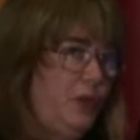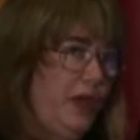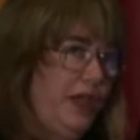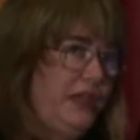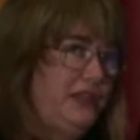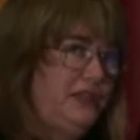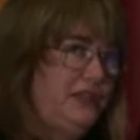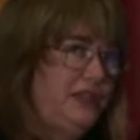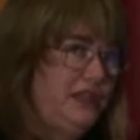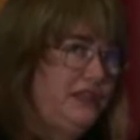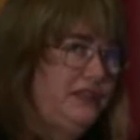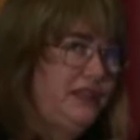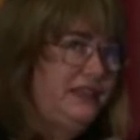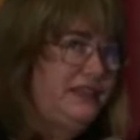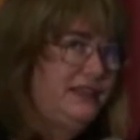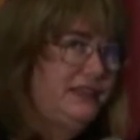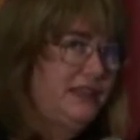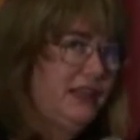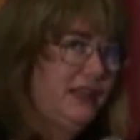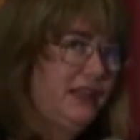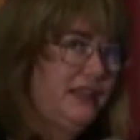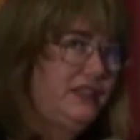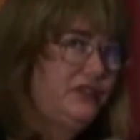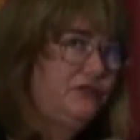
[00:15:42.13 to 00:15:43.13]
painting these
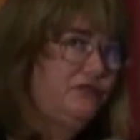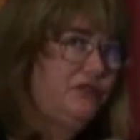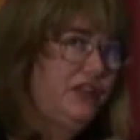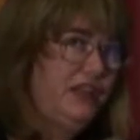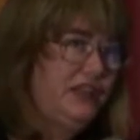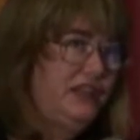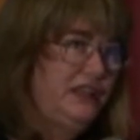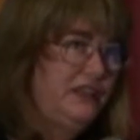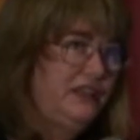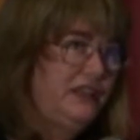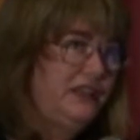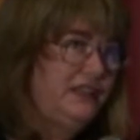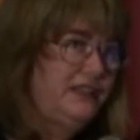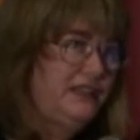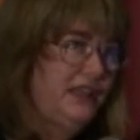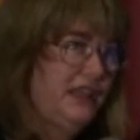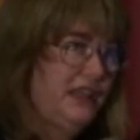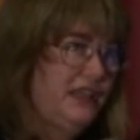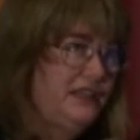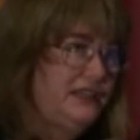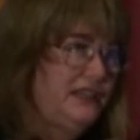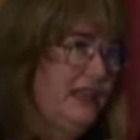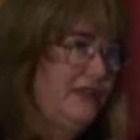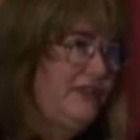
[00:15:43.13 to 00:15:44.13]
signs, reading these
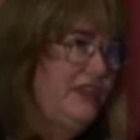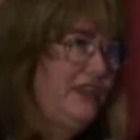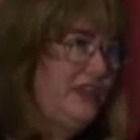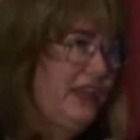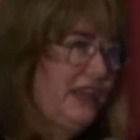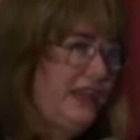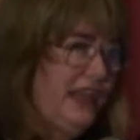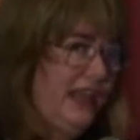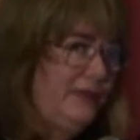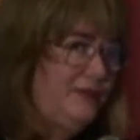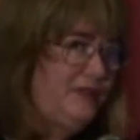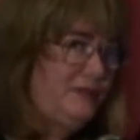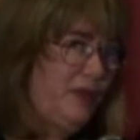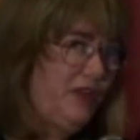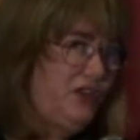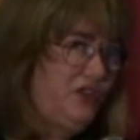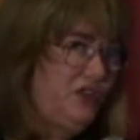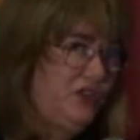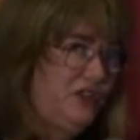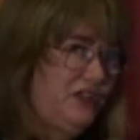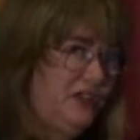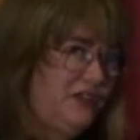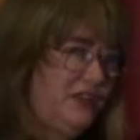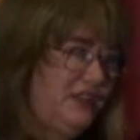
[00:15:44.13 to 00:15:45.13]
signs, having their names
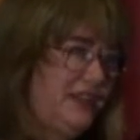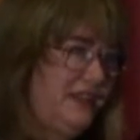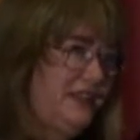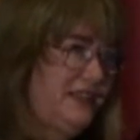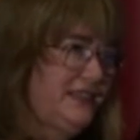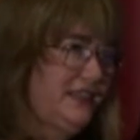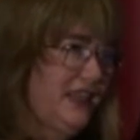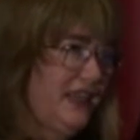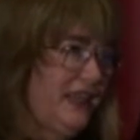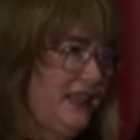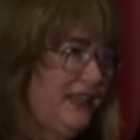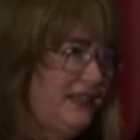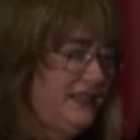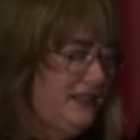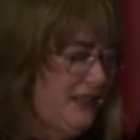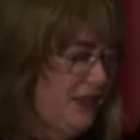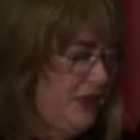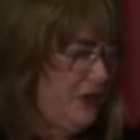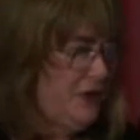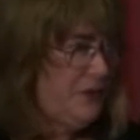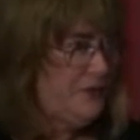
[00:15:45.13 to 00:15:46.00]
mentioned in these signs,